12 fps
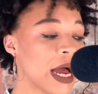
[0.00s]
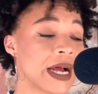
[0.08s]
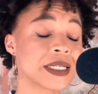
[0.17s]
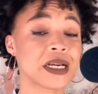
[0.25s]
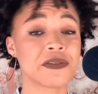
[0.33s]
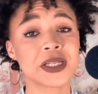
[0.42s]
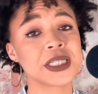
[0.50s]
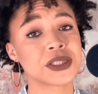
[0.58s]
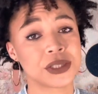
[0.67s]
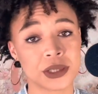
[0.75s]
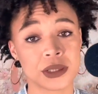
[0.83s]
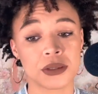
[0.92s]
I definitely
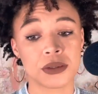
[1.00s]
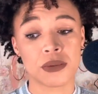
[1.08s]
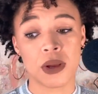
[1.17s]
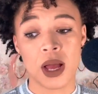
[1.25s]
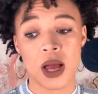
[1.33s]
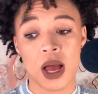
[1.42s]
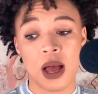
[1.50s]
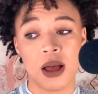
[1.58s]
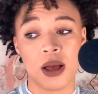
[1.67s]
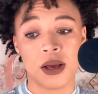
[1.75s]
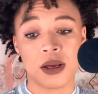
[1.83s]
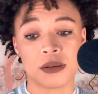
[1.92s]
do.
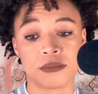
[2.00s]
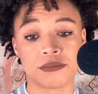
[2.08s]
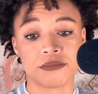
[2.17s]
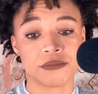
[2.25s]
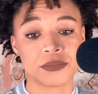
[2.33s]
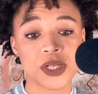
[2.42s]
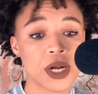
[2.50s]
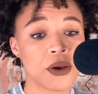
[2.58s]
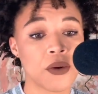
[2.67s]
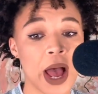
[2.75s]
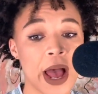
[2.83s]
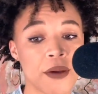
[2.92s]
You
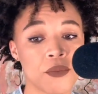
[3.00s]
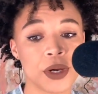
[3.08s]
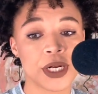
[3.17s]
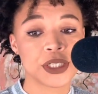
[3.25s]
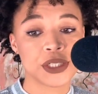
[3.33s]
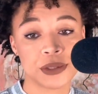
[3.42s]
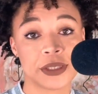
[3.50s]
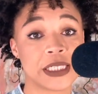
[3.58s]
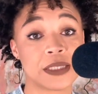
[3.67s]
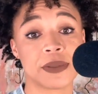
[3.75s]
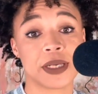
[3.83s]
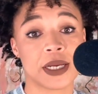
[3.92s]
know, I want to do
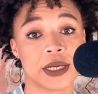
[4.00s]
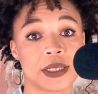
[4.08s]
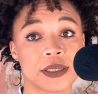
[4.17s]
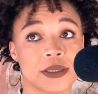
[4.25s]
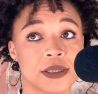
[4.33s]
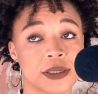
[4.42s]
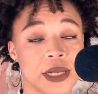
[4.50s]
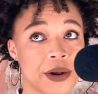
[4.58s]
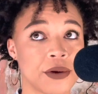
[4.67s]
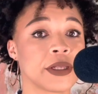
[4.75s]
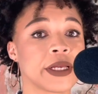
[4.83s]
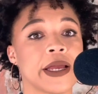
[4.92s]
this because not
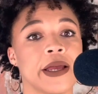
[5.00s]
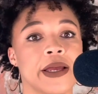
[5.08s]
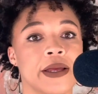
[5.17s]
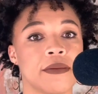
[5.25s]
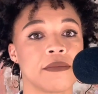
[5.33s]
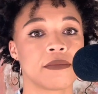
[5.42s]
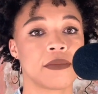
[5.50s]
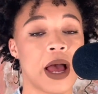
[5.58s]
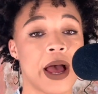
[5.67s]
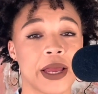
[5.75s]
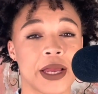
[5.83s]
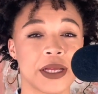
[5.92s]
only
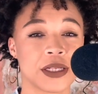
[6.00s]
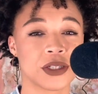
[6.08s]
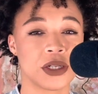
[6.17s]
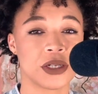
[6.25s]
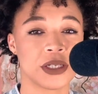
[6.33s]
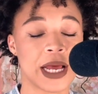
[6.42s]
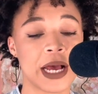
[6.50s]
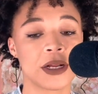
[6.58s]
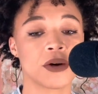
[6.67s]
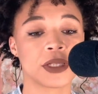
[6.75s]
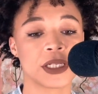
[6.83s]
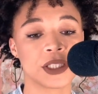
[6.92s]

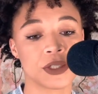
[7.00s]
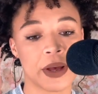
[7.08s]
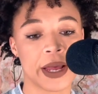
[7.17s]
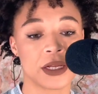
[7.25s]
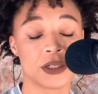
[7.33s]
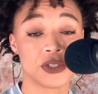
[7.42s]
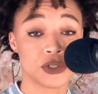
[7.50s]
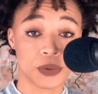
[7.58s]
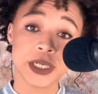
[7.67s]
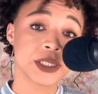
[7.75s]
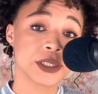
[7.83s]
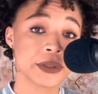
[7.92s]
do I
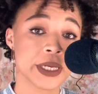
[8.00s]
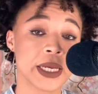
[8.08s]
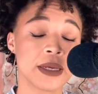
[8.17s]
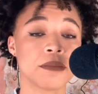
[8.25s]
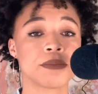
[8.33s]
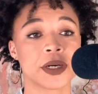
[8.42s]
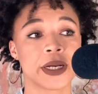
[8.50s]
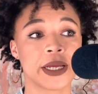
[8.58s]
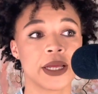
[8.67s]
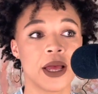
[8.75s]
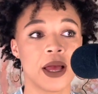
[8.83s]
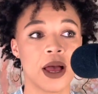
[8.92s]
enjoy doing it,
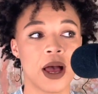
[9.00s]
but